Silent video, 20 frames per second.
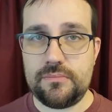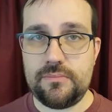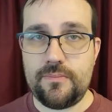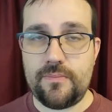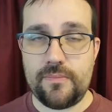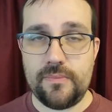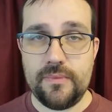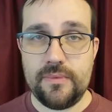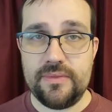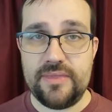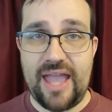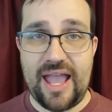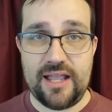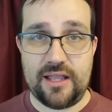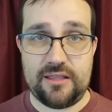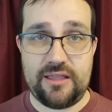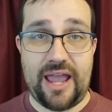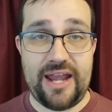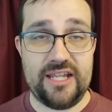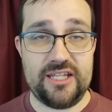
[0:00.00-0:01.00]

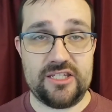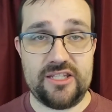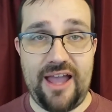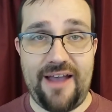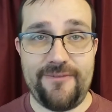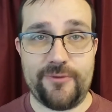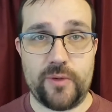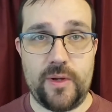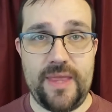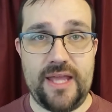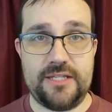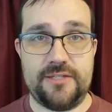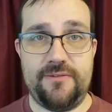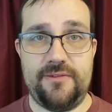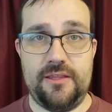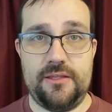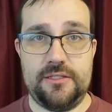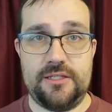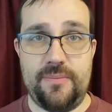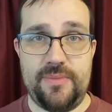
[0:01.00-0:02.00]
that kind of software, that's
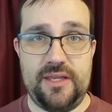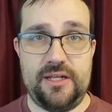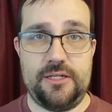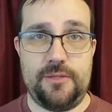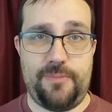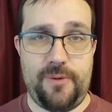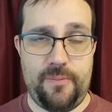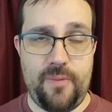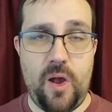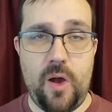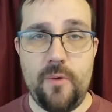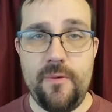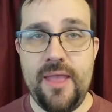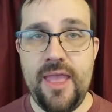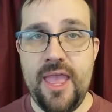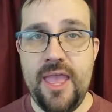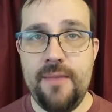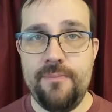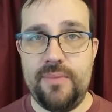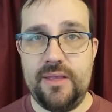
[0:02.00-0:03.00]
something to promote,
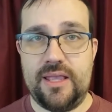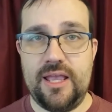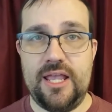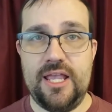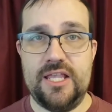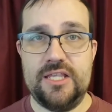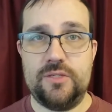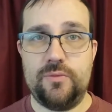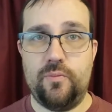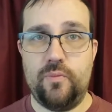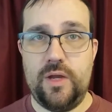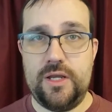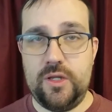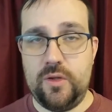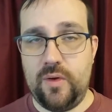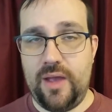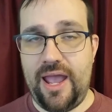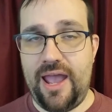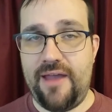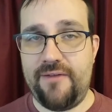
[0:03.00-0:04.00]
because when
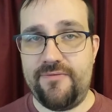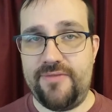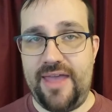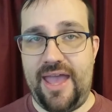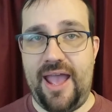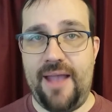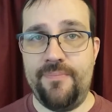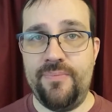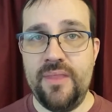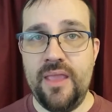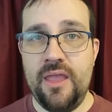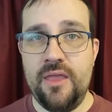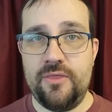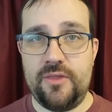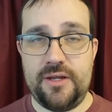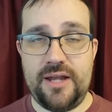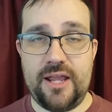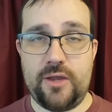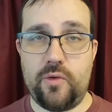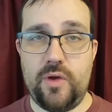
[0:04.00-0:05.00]
you have that, they're
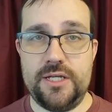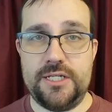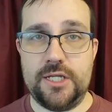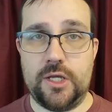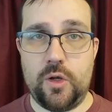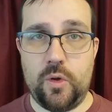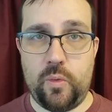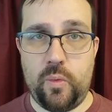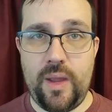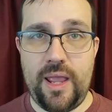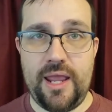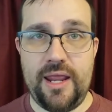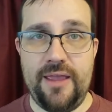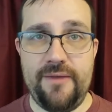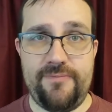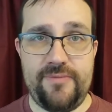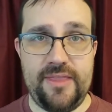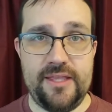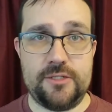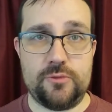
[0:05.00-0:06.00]
not going to quit
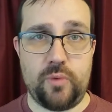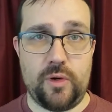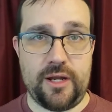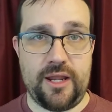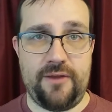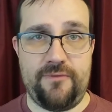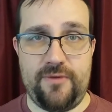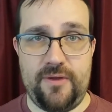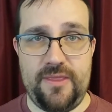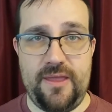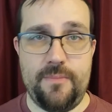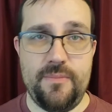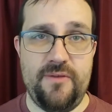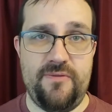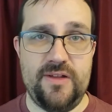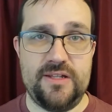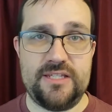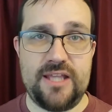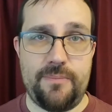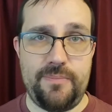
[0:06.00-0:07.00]
if it's working for them, if
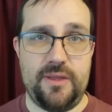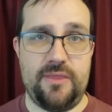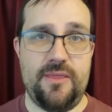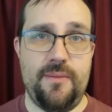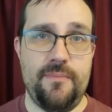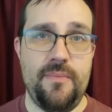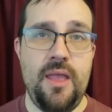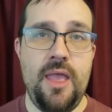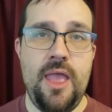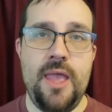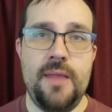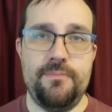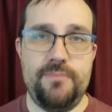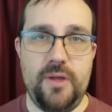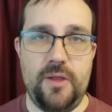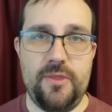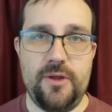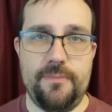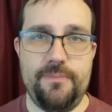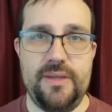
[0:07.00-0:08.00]
it's helping them
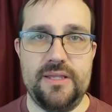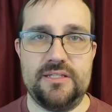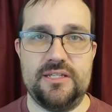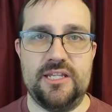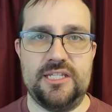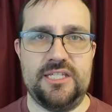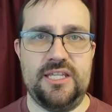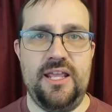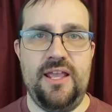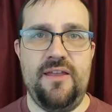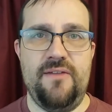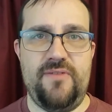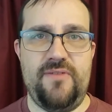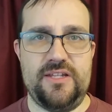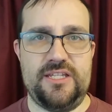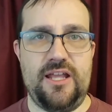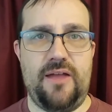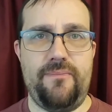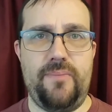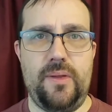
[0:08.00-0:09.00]
build their business, if it's
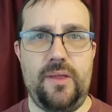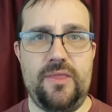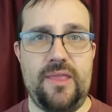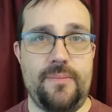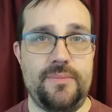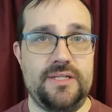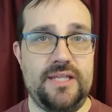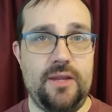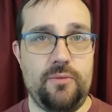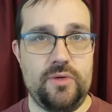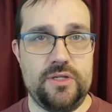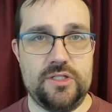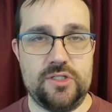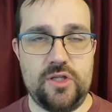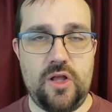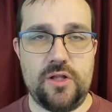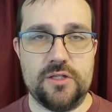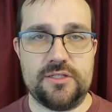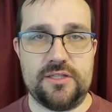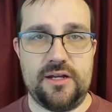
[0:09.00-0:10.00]
helping them to get
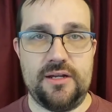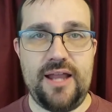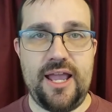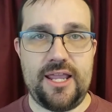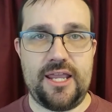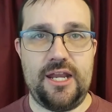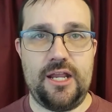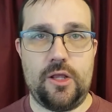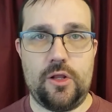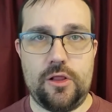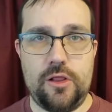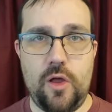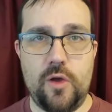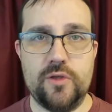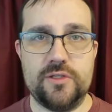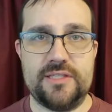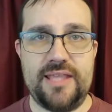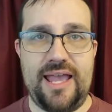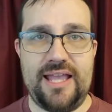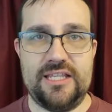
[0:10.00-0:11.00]
results. They're not going to close
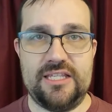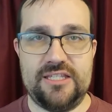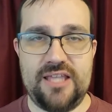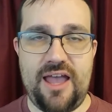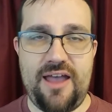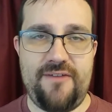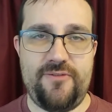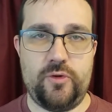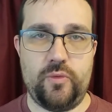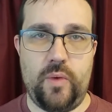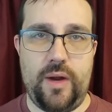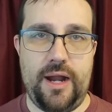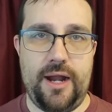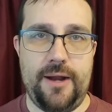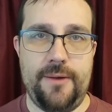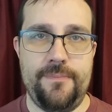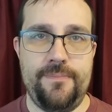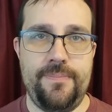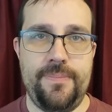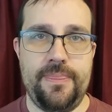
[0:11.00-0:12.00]
that
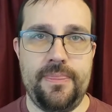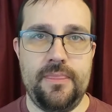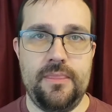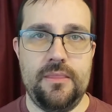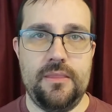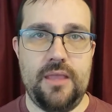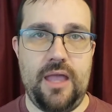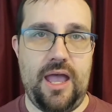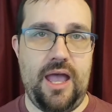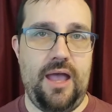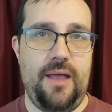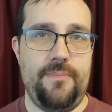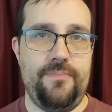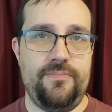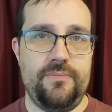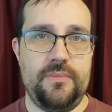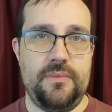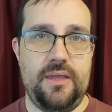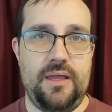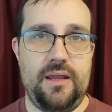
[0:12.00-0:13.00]
software
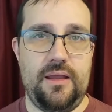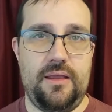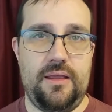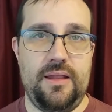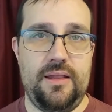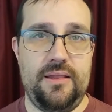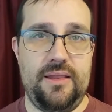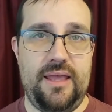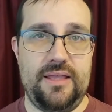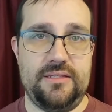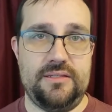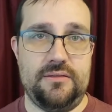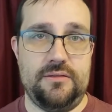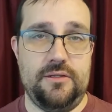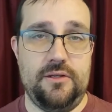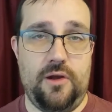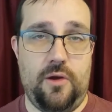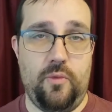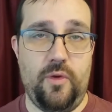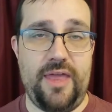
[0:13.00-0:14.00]
unless,
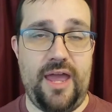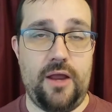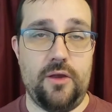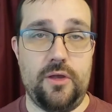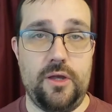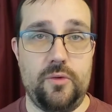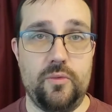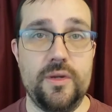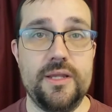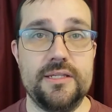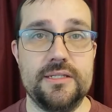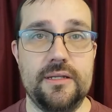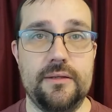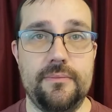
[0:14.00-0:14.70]
without good reason.